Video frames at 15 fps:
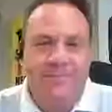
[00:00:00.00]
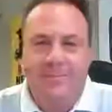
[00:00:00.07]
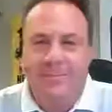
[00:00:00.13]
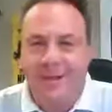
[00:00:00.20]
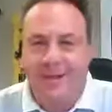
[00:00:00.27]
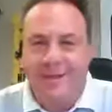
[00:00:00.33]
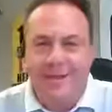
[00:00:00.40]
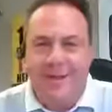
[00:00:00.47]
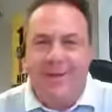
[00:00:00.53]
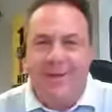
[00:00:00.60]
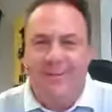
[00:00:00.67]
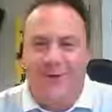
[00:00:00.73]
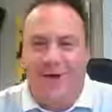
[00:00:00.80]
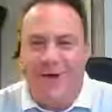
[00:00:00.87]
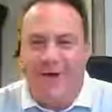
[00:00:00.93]
Come on, let's
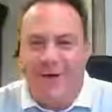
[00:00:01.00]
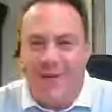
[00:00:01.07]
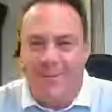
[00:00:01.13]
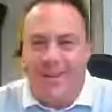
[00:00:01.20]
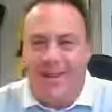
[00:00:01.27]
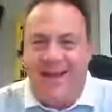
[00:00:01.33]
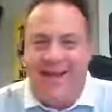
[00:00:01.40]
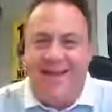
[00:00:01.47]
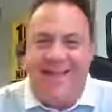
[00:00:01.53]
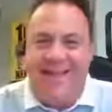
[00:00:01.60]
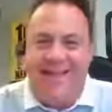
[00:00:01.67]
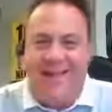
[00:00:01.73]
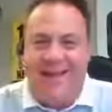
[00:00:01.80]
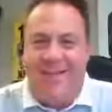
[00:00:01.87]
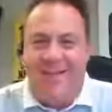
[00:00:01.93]
go. Fire it up. I like
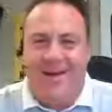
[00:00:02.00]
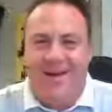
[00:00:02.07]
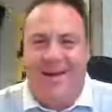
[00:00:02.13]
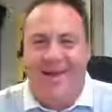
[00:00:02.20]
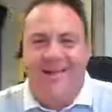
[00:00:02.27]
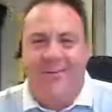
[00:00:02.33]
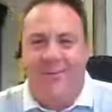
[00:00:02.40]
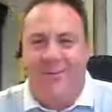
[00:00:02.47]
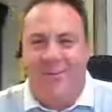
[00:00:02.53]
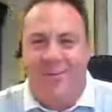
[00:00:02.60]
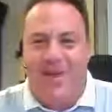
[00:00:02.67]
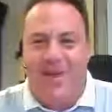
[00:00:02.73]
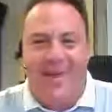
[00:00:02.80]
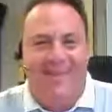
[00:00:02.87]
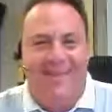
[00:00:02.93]
the theme. I like the
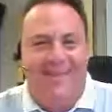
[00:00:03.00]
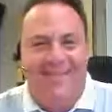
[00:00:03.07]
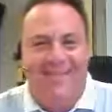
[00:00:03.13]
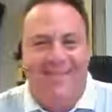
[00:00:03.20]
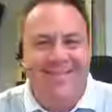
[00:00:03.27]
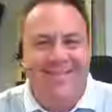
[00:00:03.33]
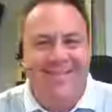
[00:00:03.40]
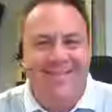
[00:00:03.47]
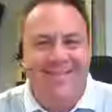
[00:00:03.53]
format.